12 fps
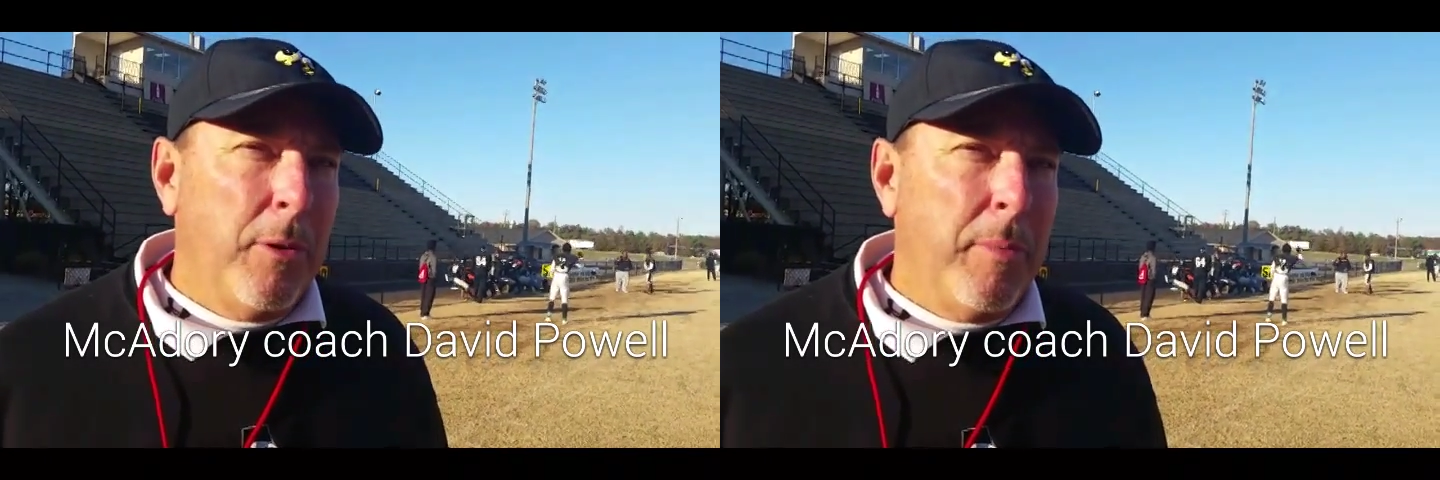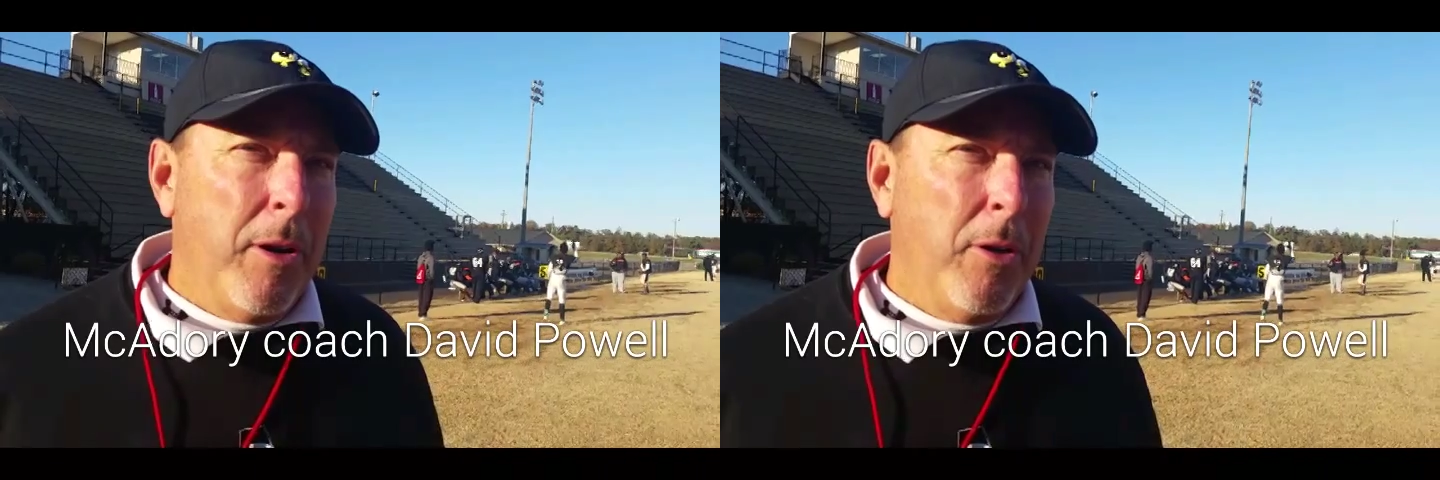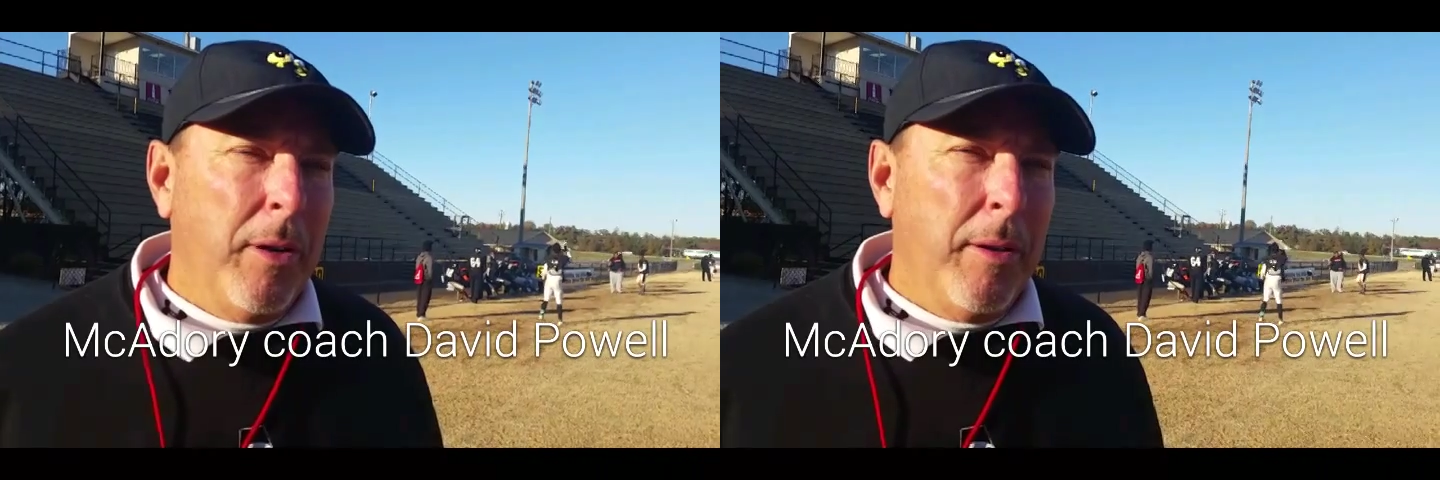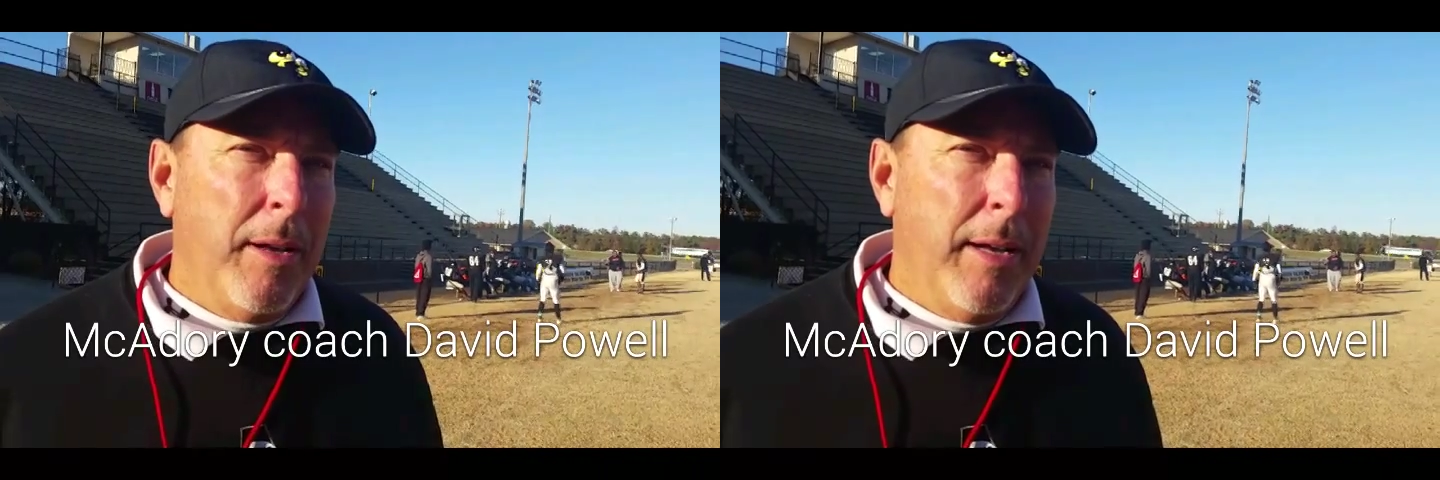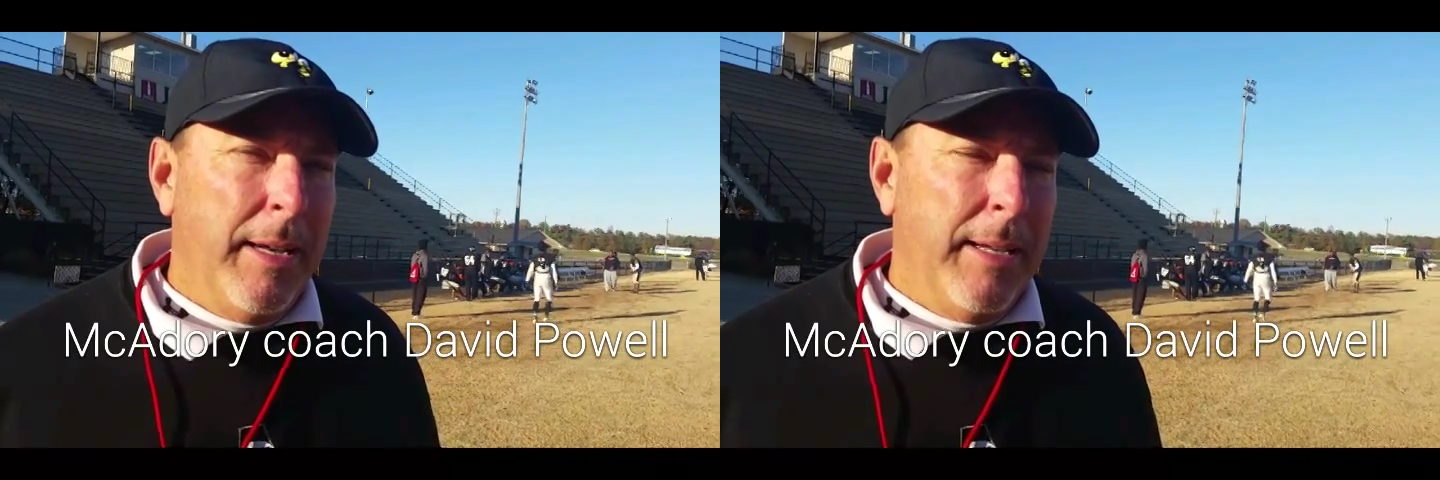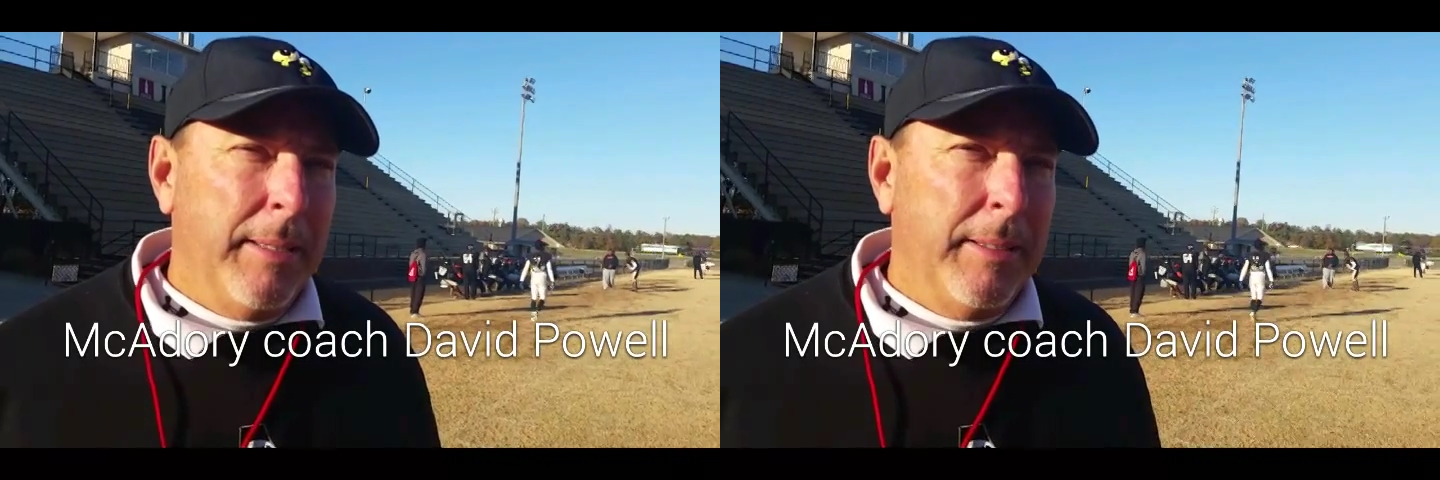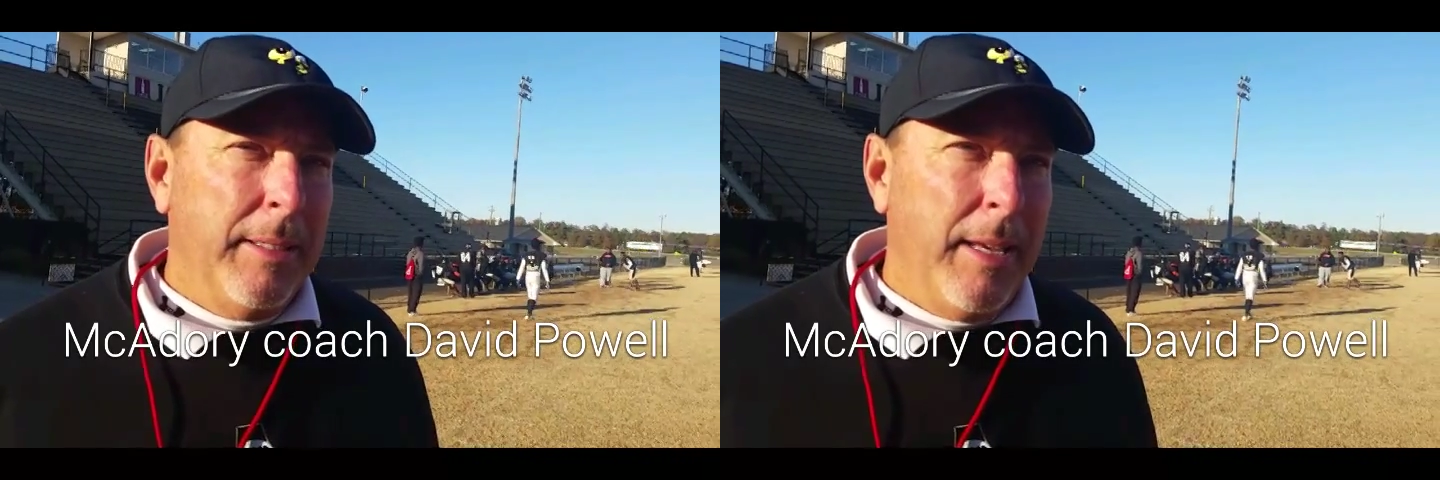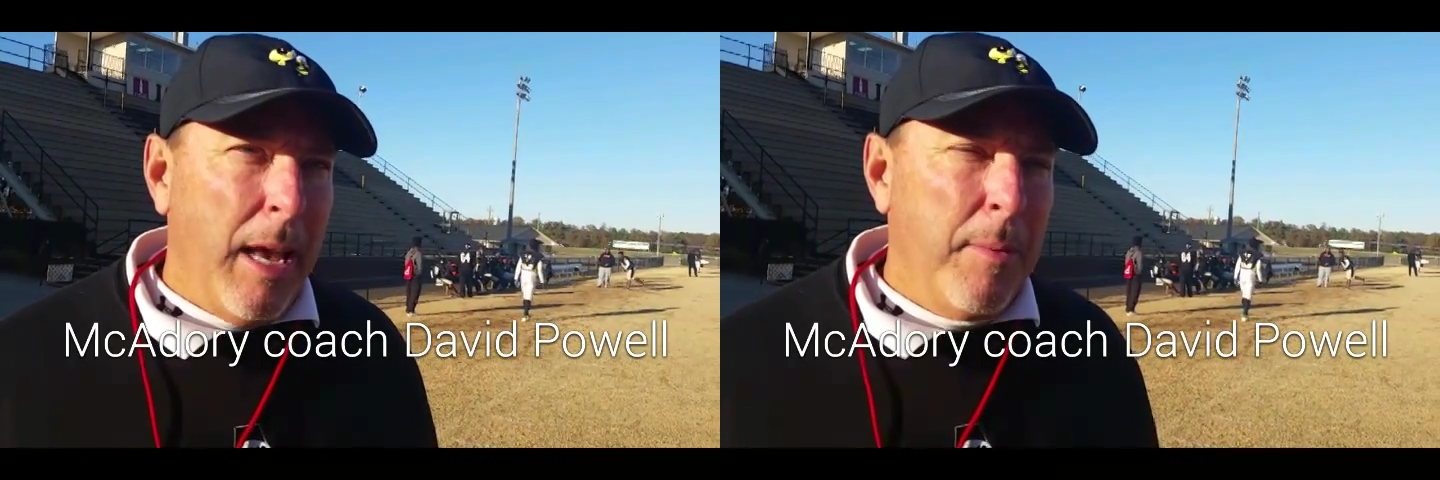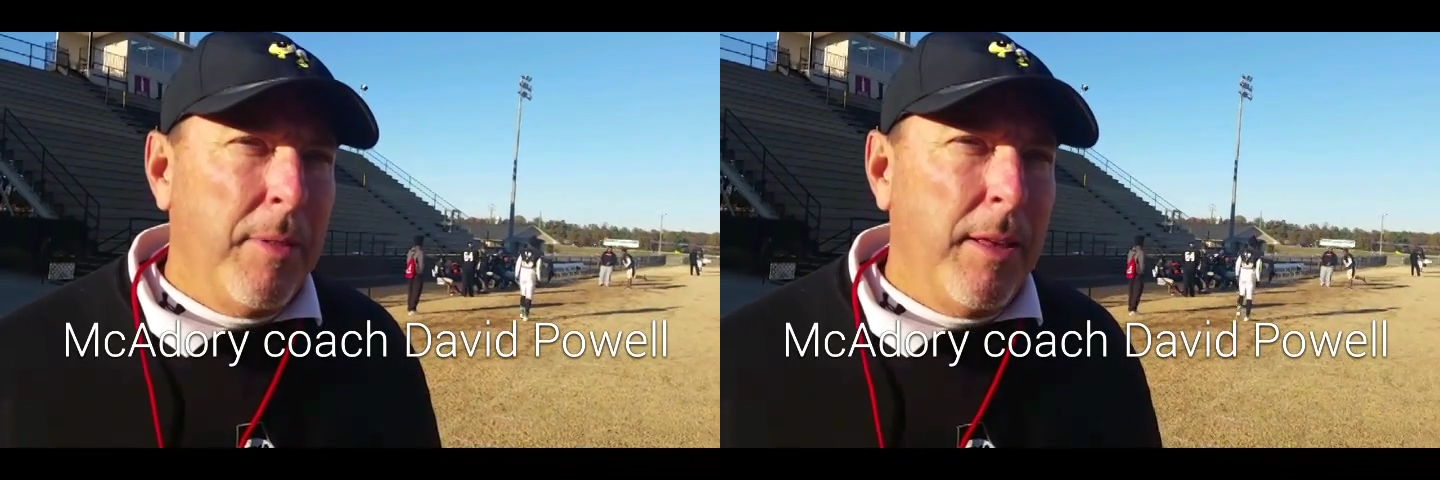football
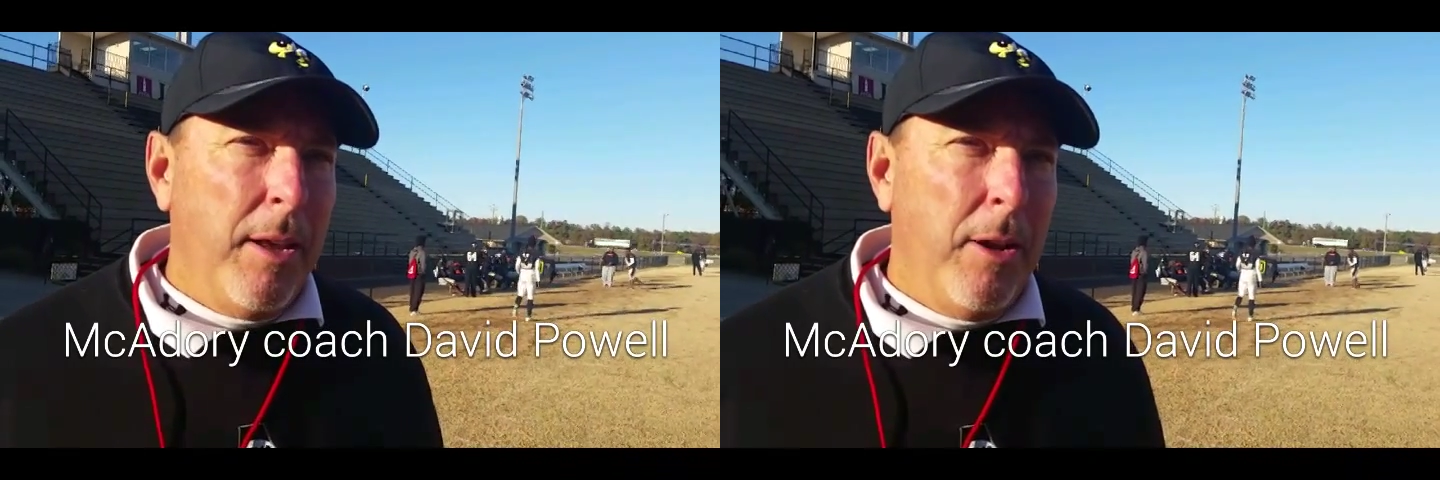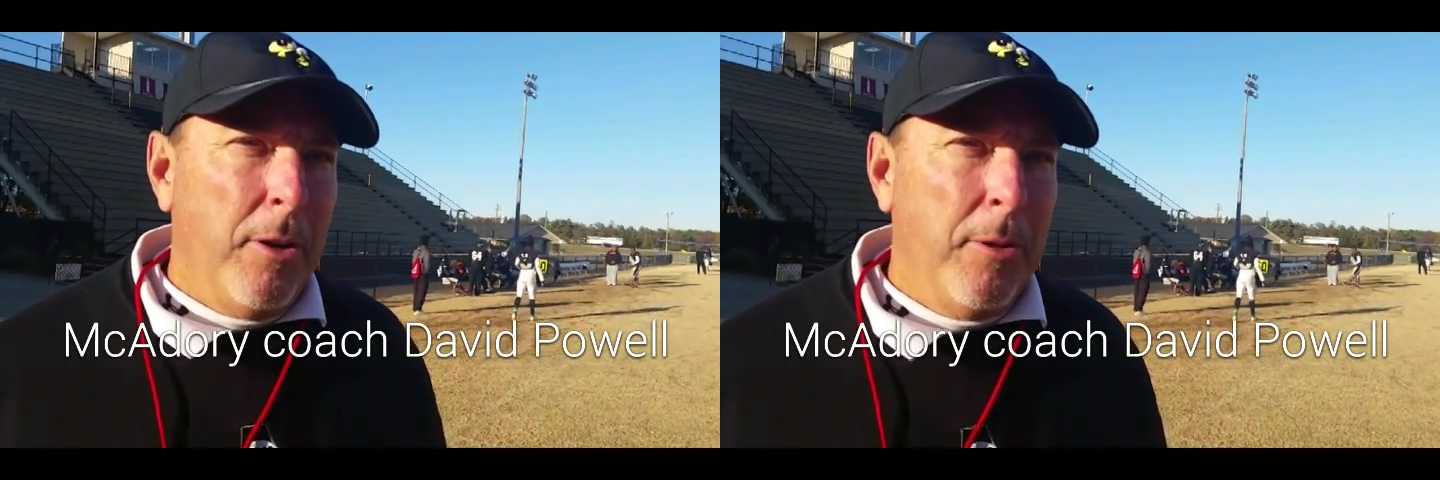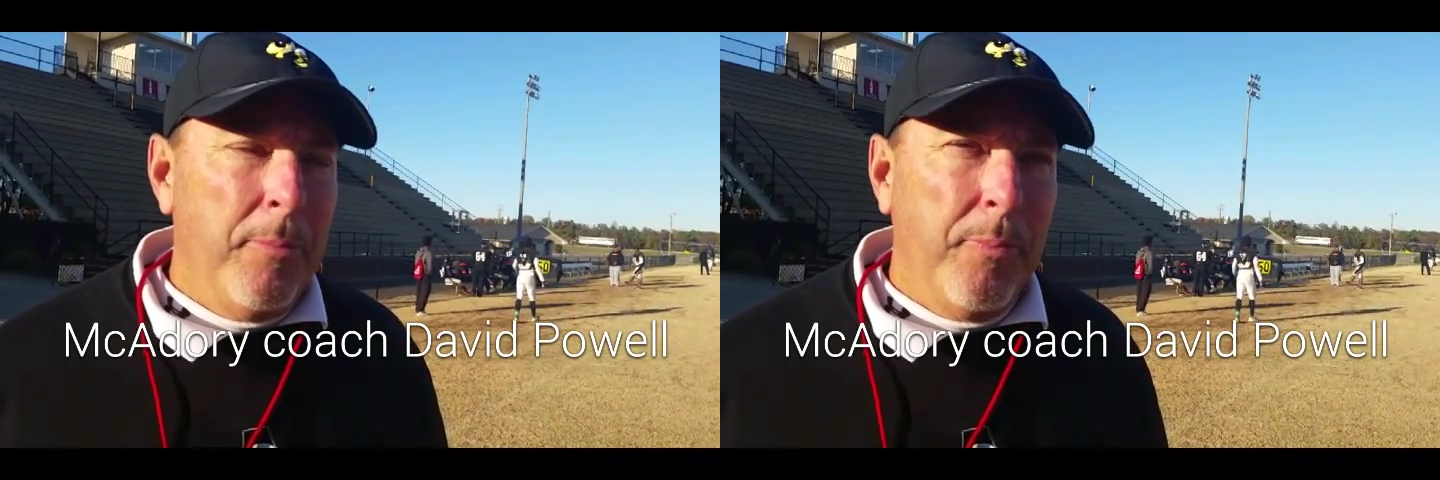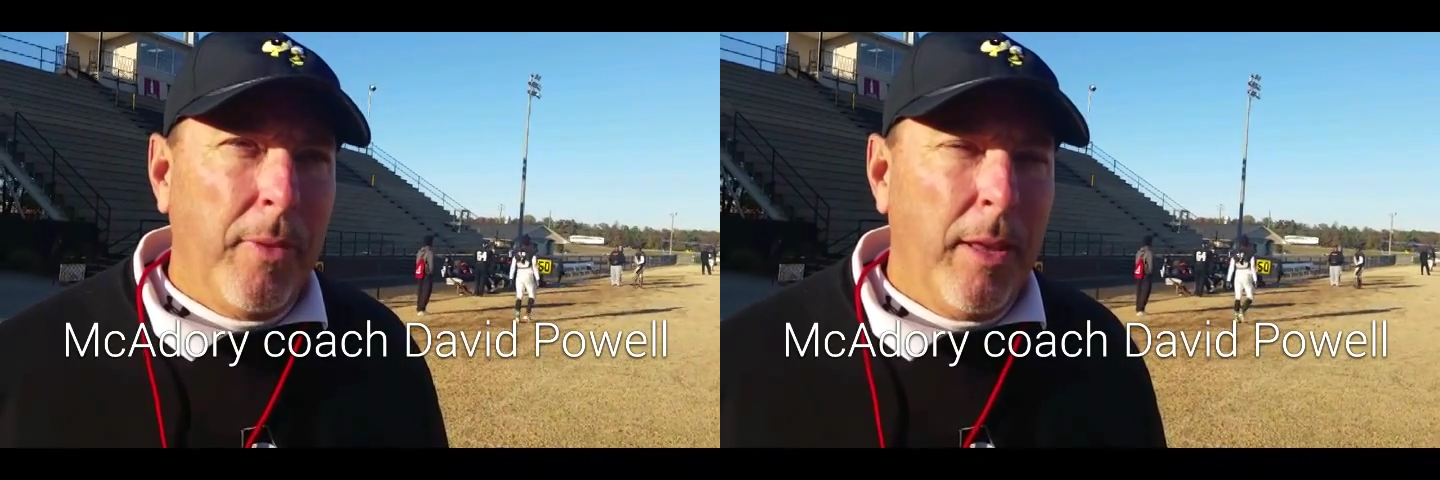game of the year.